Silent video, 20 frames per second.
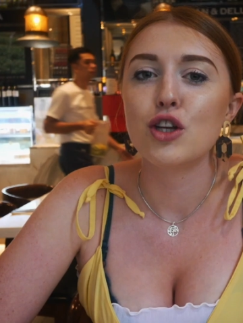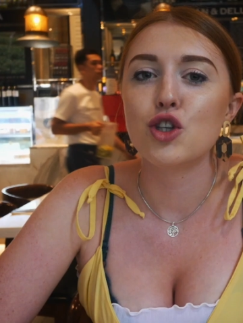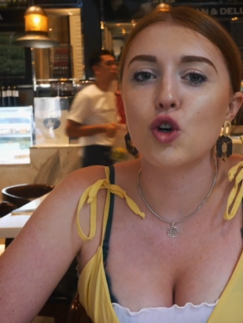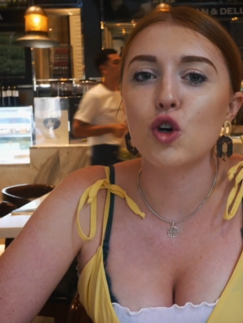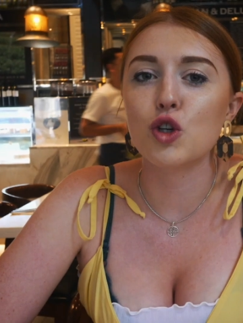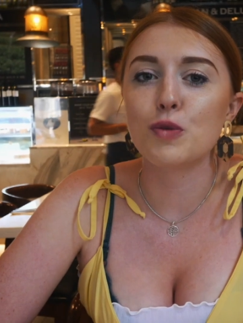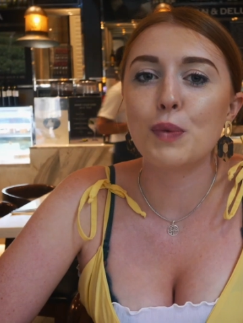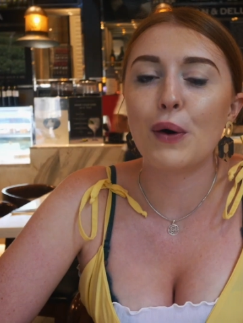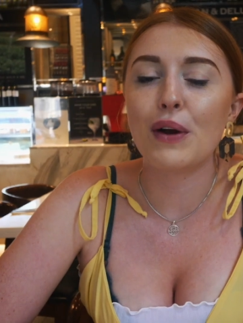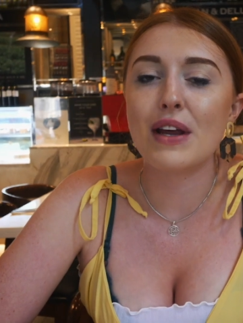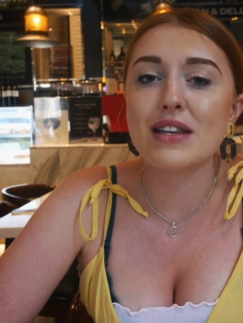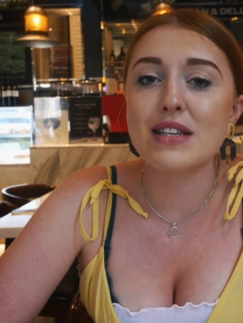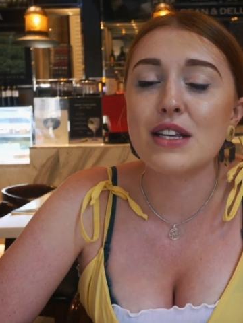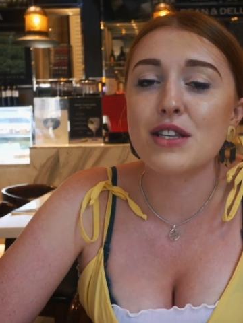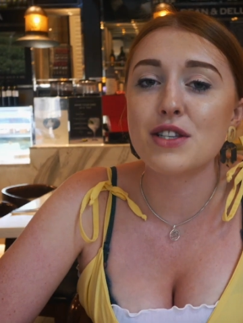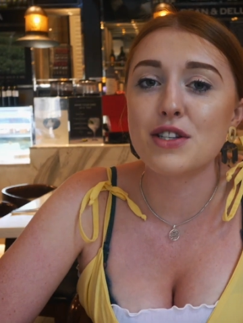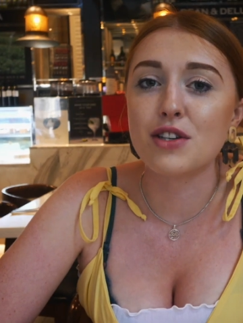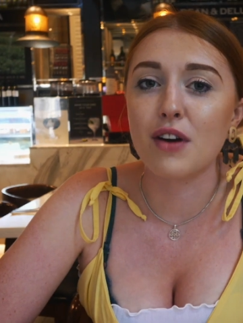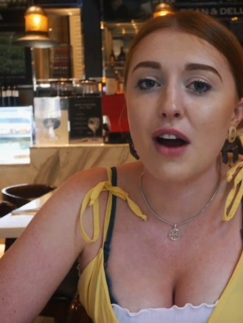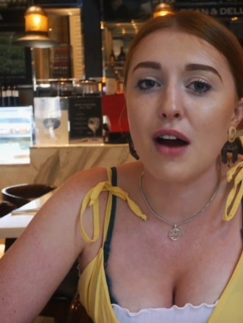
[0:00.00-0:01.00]
George put on his
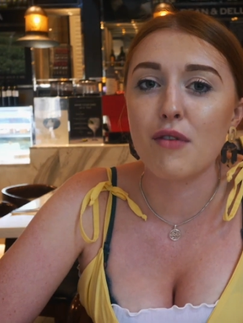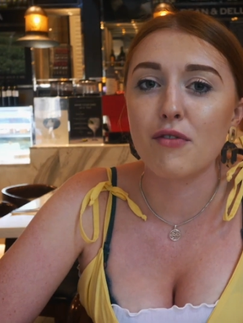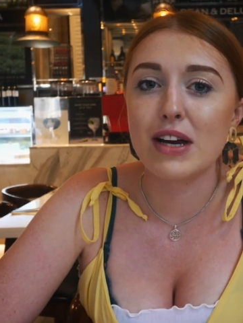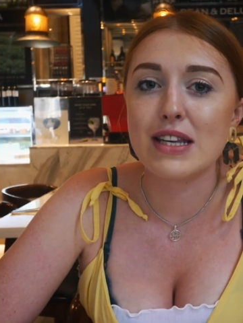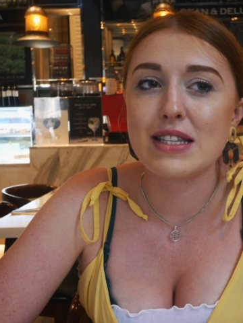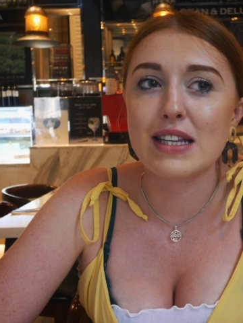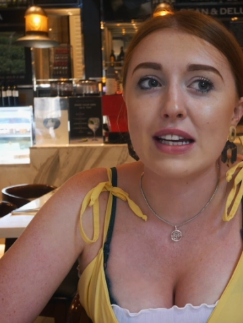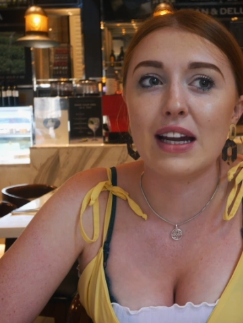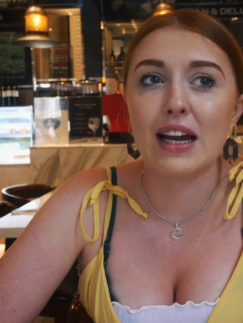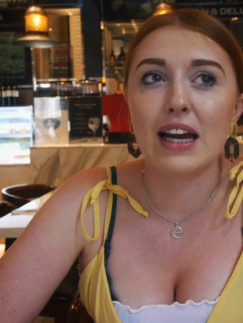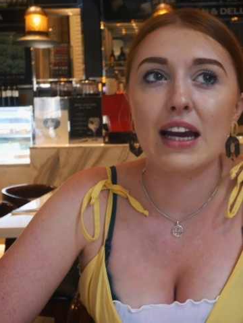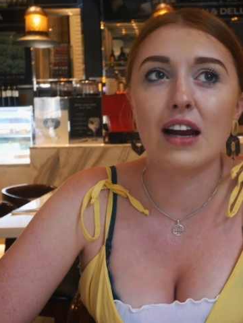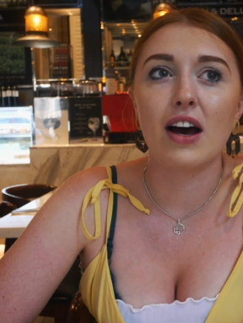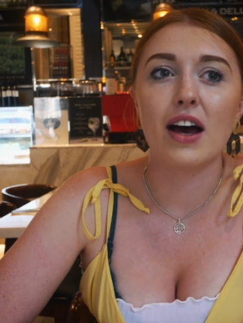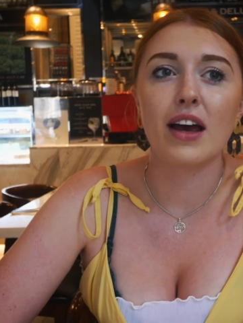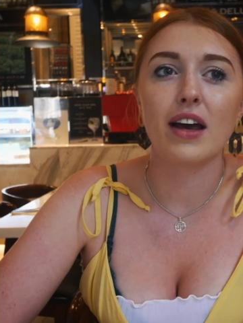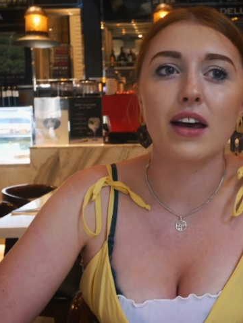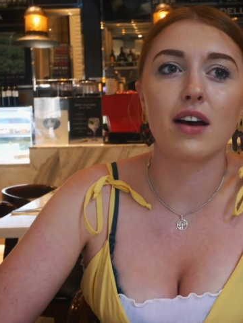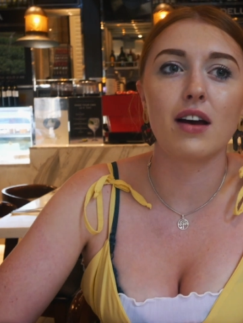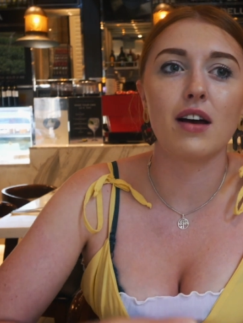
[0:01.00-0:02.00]
Instagram recently
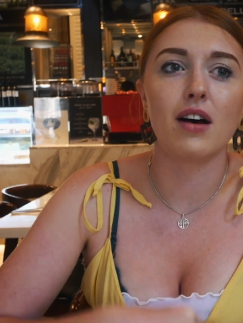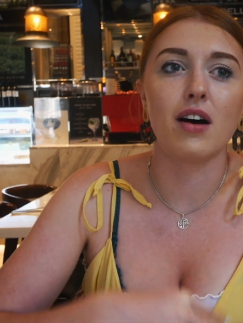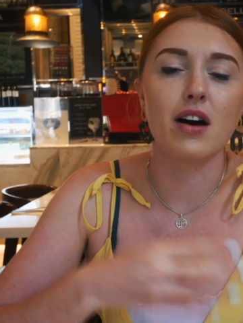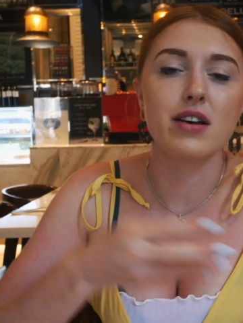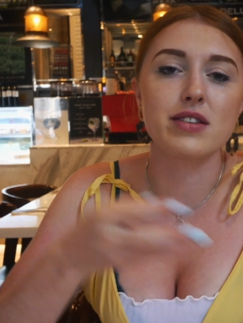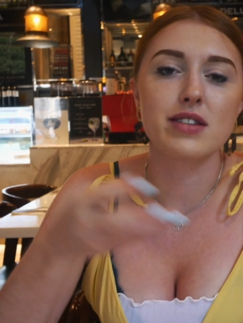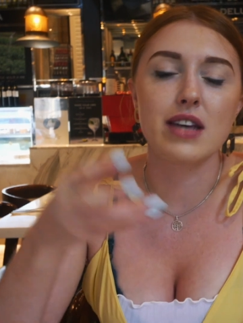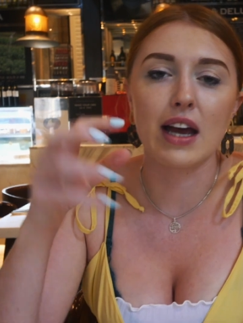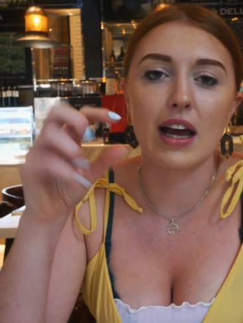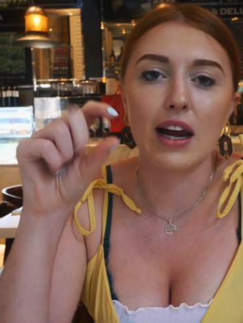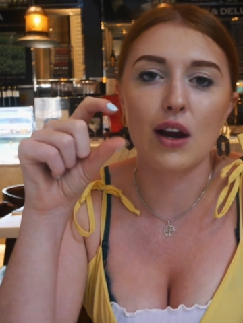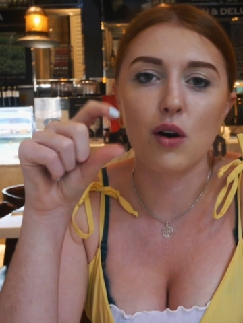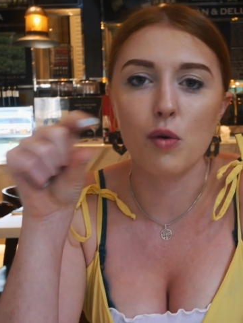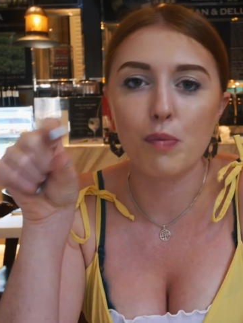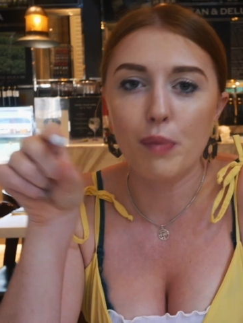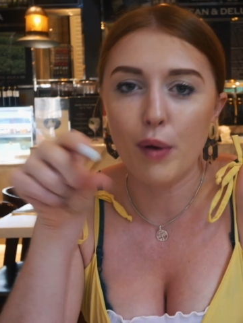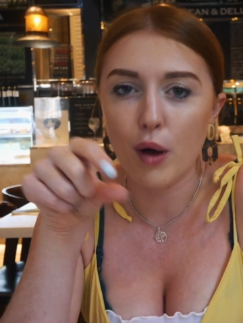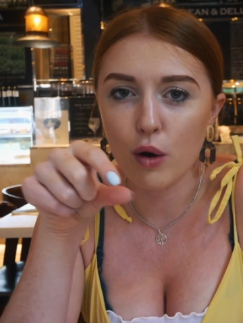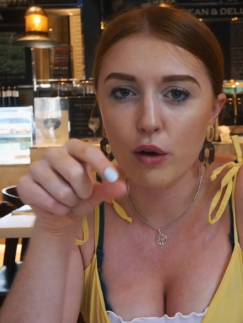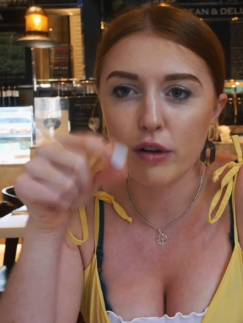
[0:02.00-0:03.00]
like asking a
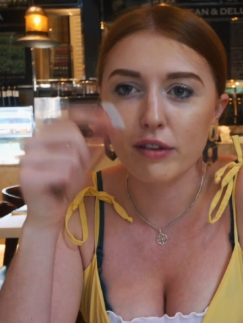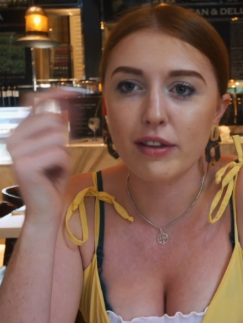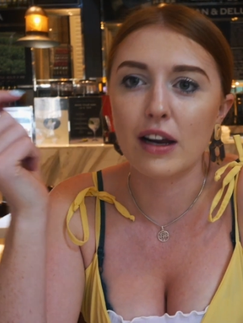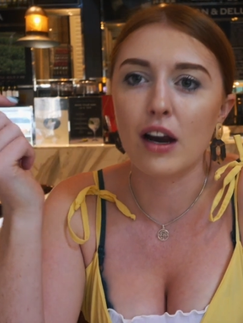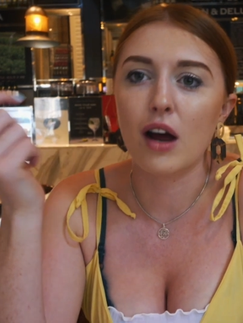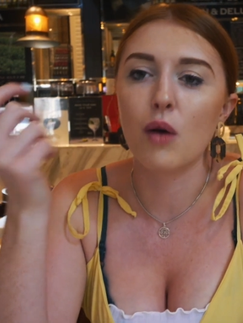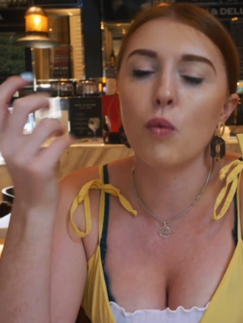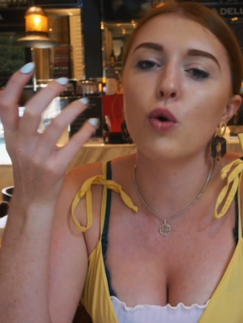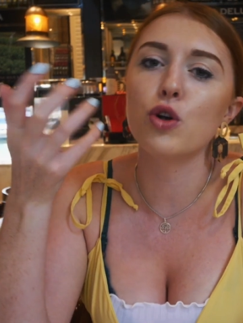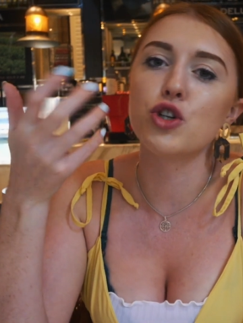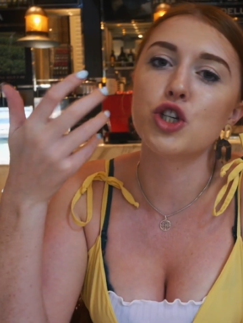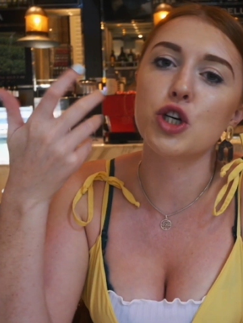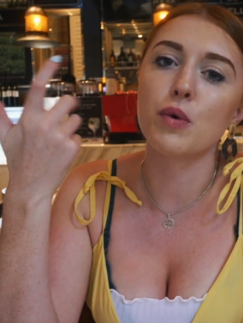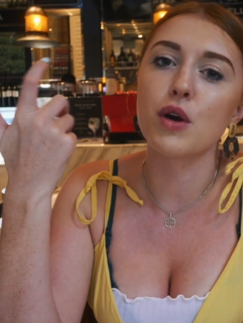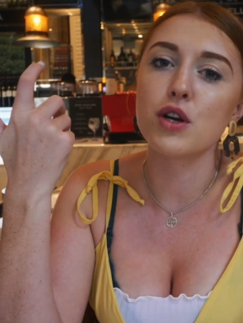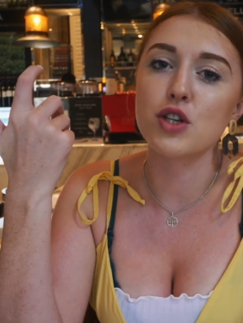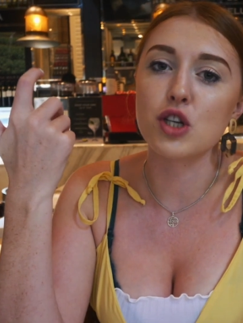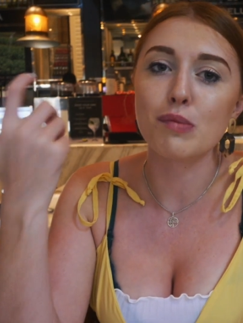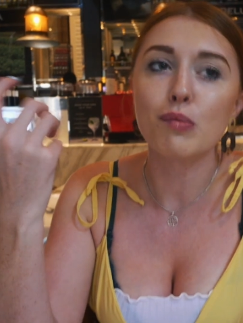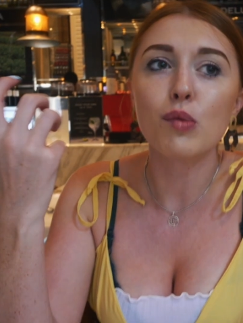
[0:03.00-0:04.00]
little poll thing like, what do you
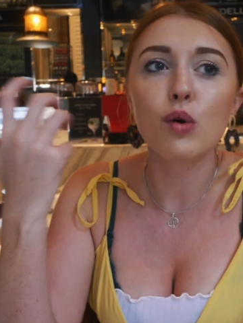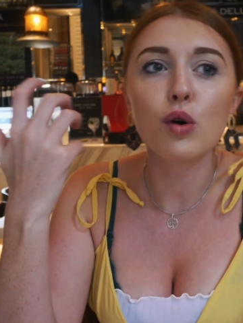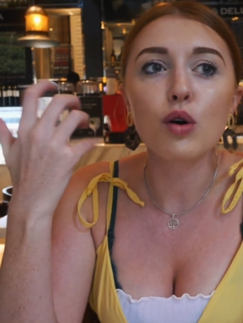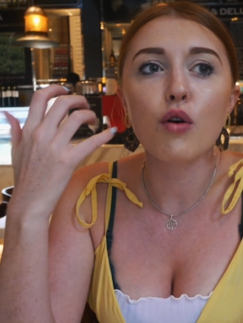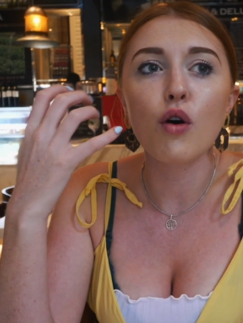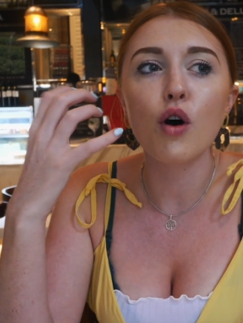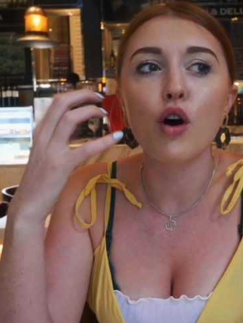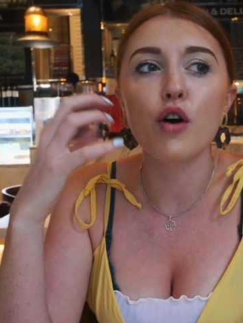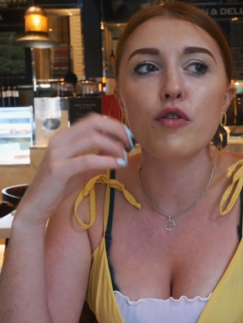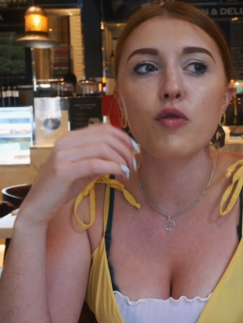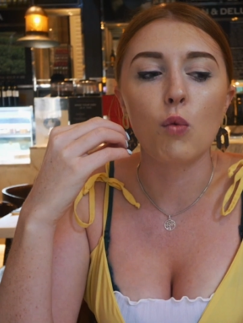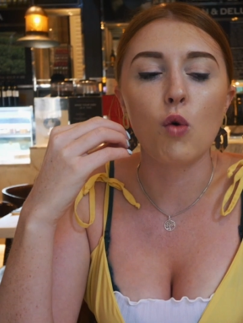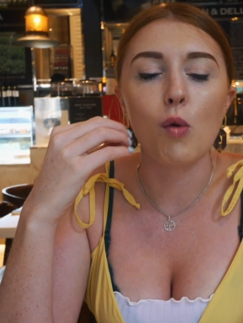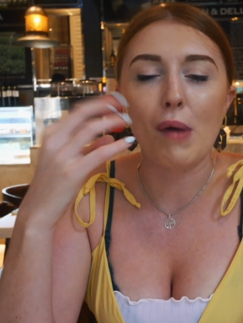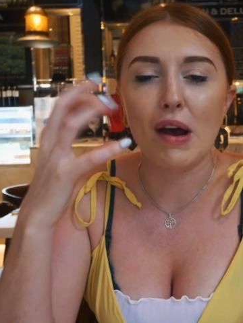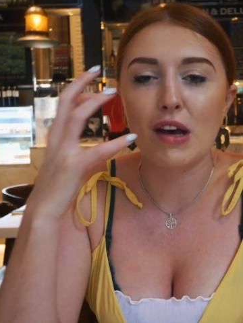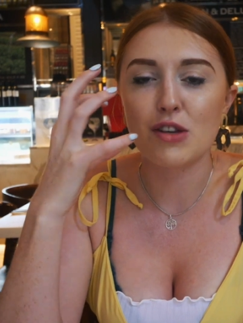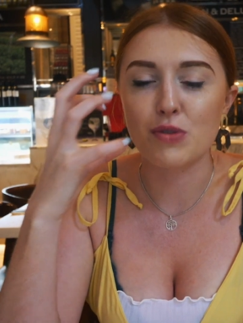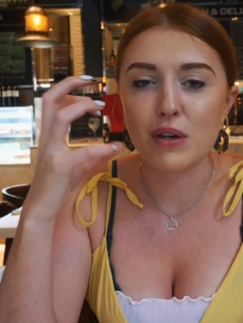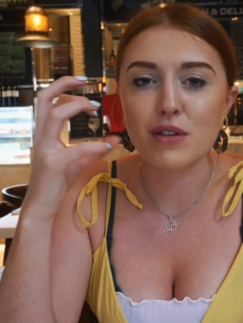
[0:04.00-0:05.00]
want to do more of? What
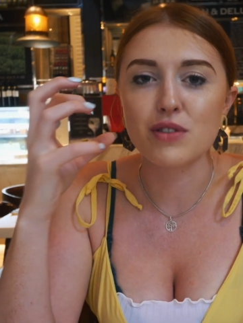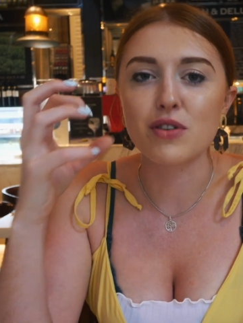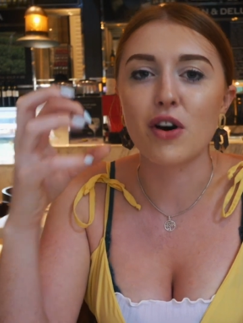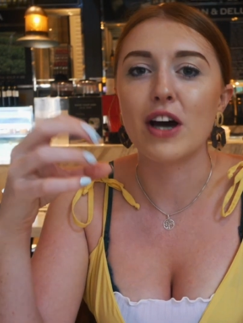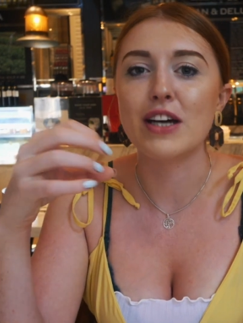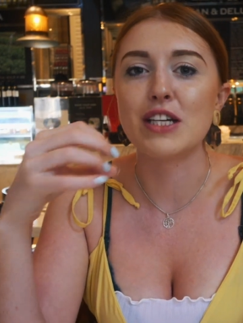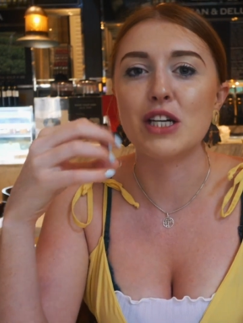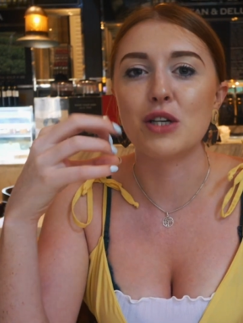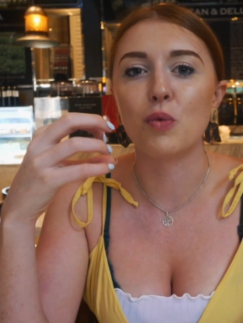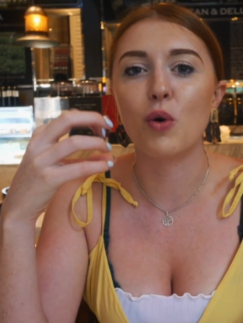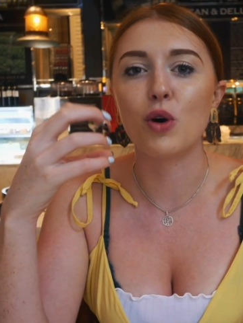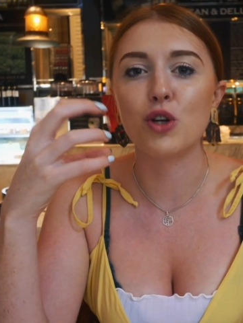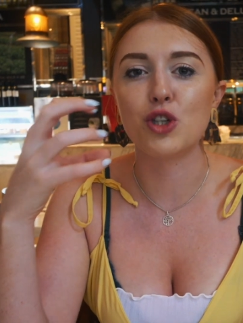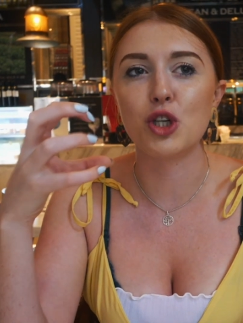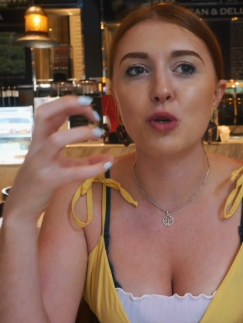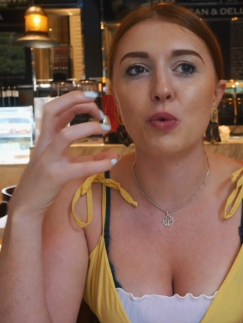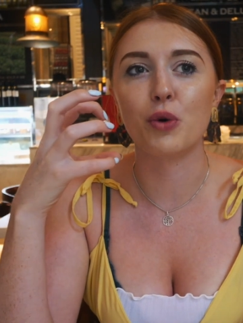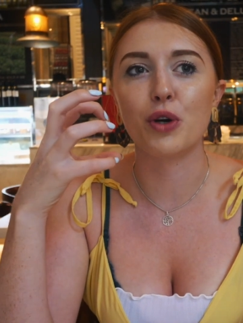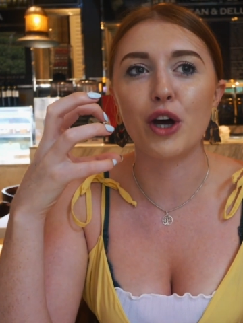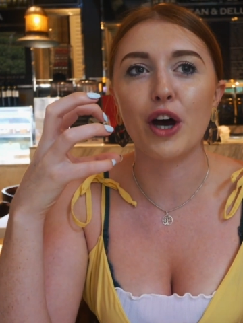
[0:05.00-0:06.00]
makes you excited? What
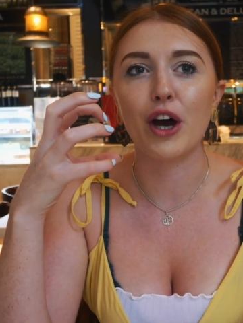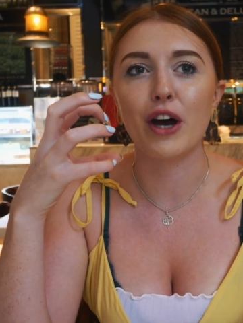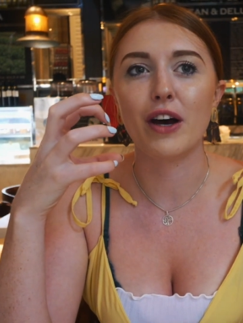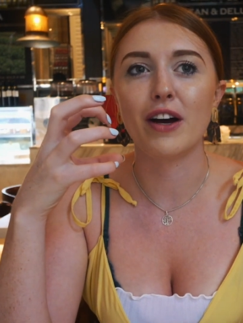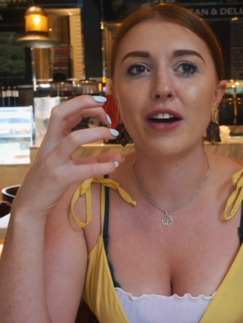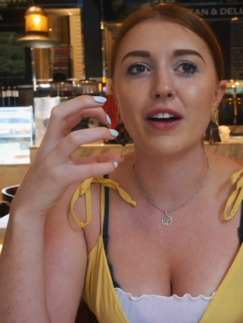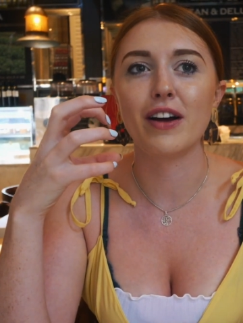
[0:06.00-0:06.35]
do you want to